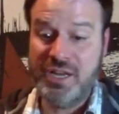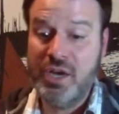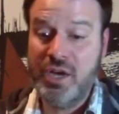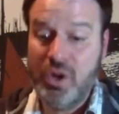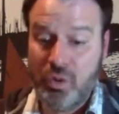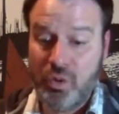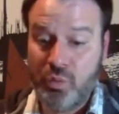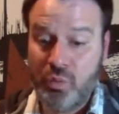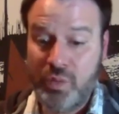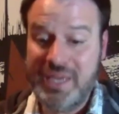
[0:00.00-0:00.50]

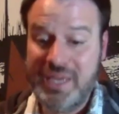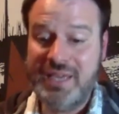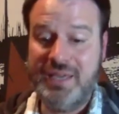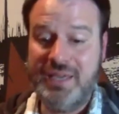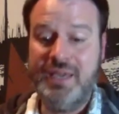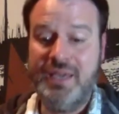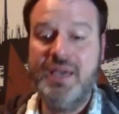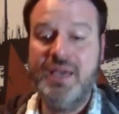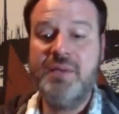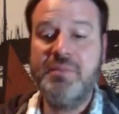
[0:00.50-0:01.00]
we
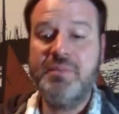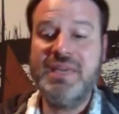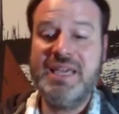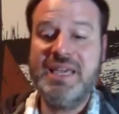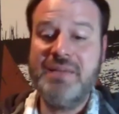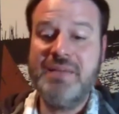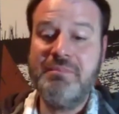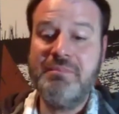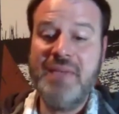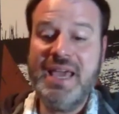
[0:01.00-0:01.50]

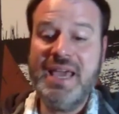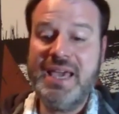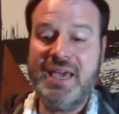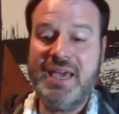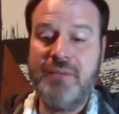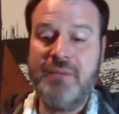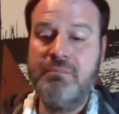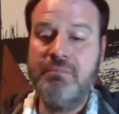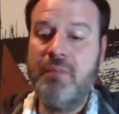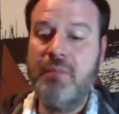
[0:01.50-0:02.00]
begin
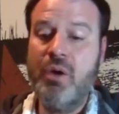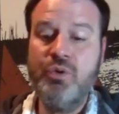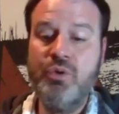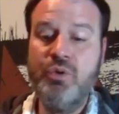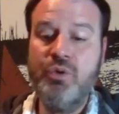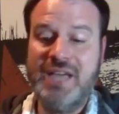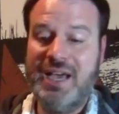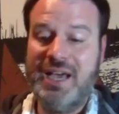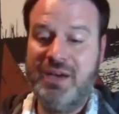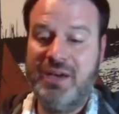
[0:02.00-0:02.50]
making
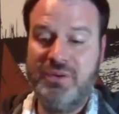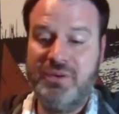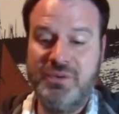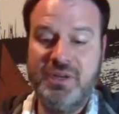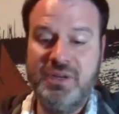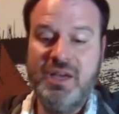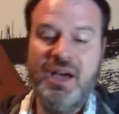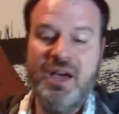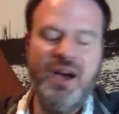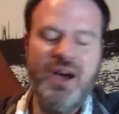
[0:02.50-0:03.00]
Motown
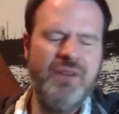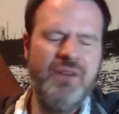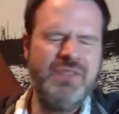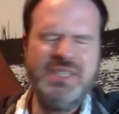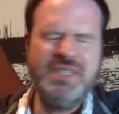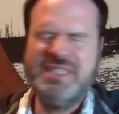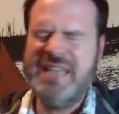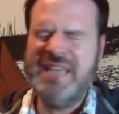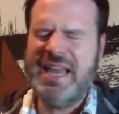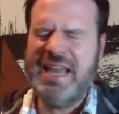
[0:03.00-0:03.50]
of the
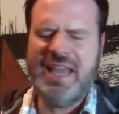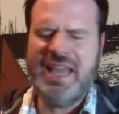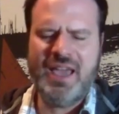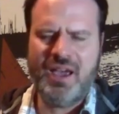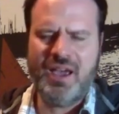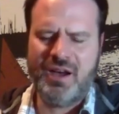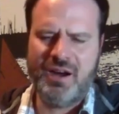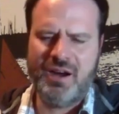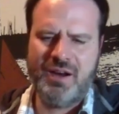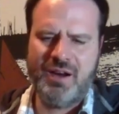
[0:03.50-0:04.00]
dead
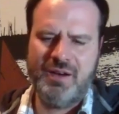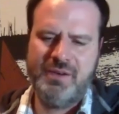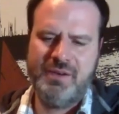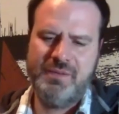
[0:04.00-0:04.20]
air.